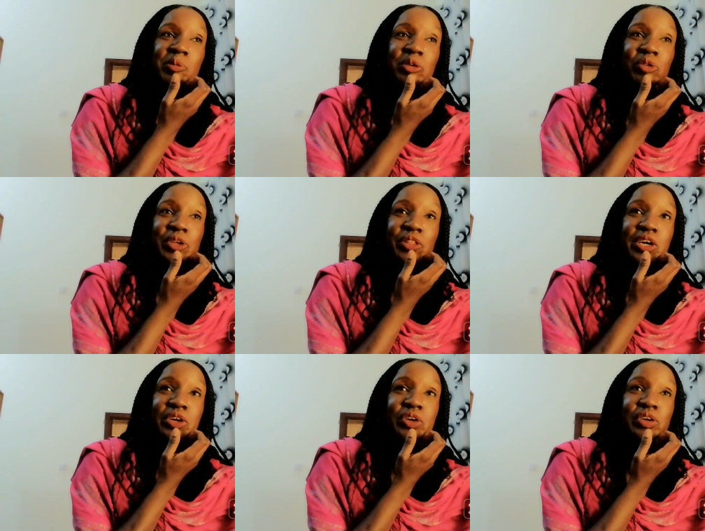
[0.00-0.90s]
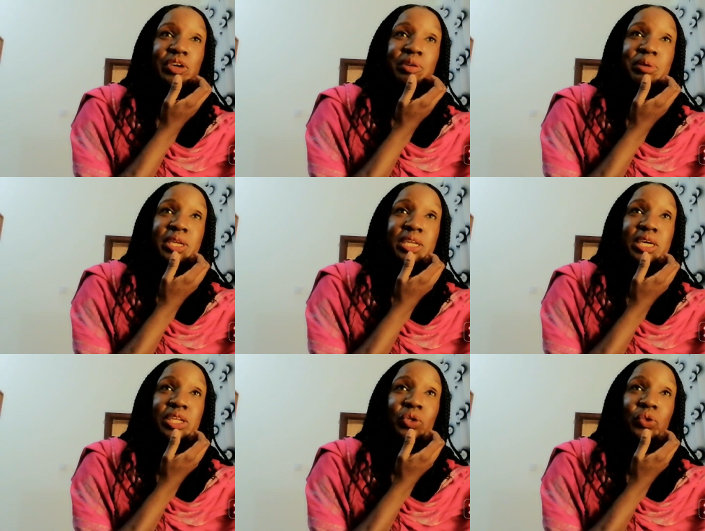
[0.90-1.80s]
between
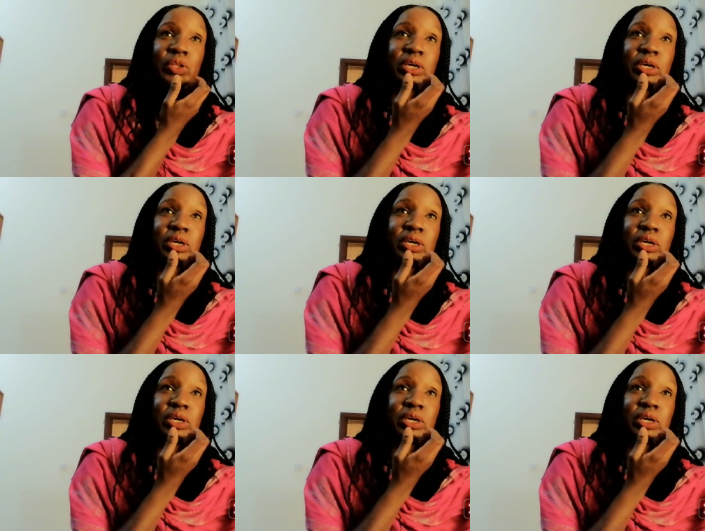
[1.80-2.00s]
to